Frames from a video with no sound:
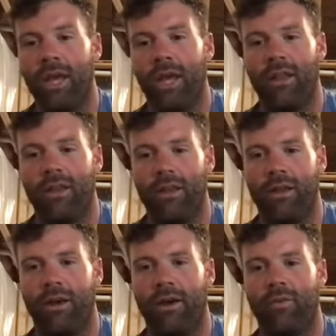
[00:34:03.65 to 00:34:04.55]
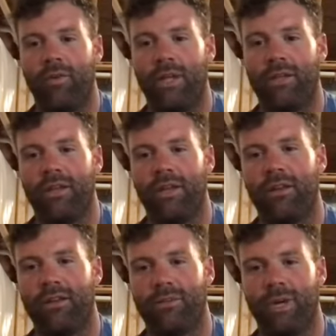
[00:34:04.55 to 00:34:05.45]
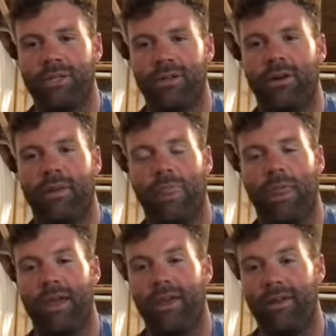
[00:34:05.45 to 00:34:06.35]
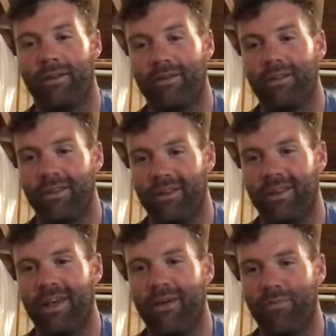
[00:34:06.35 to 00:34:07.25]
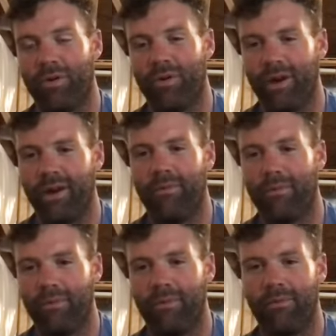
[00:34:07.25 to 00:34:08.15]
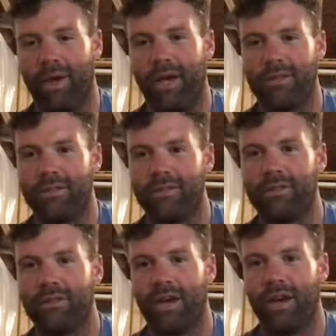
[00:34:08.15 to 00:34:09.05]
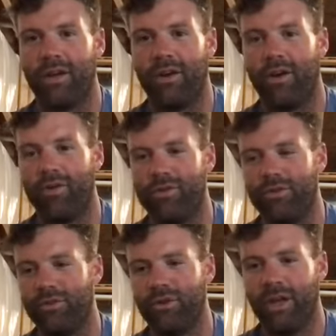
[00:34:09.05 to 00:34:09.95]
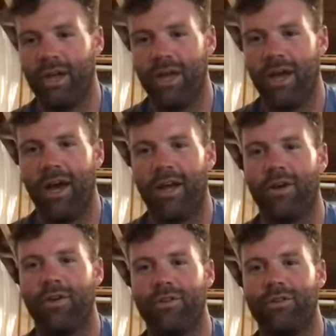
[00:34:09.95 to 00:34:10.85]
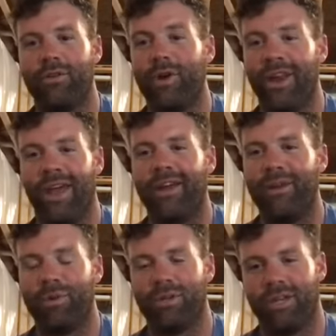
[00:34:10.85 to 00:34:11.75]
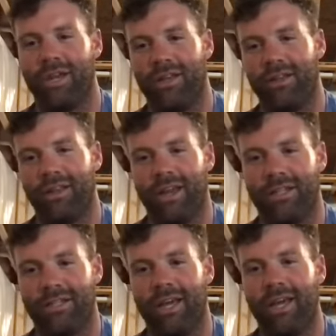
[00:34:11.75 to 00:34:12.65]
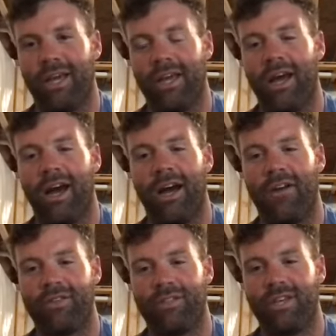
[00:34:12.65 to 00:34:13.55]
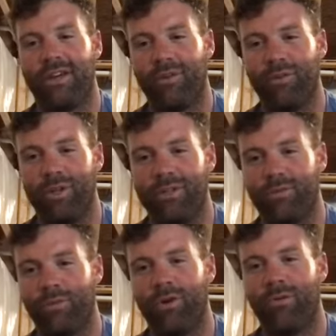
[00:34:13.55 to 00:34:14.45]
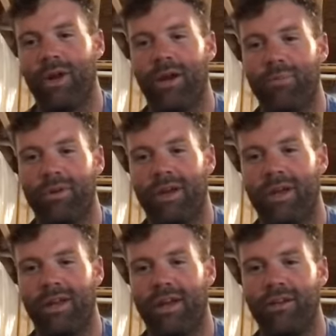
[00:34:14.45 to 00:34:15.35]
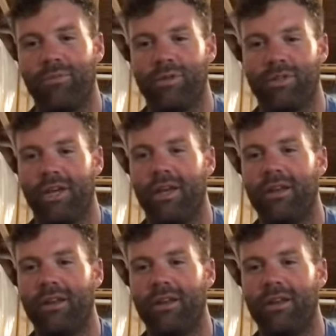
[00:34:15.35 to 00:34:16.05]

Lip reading: And then we get to the end of the semester, and the day I program maxes, I go to 90%, and I say, I have to see everyone's 1 rep at 90%.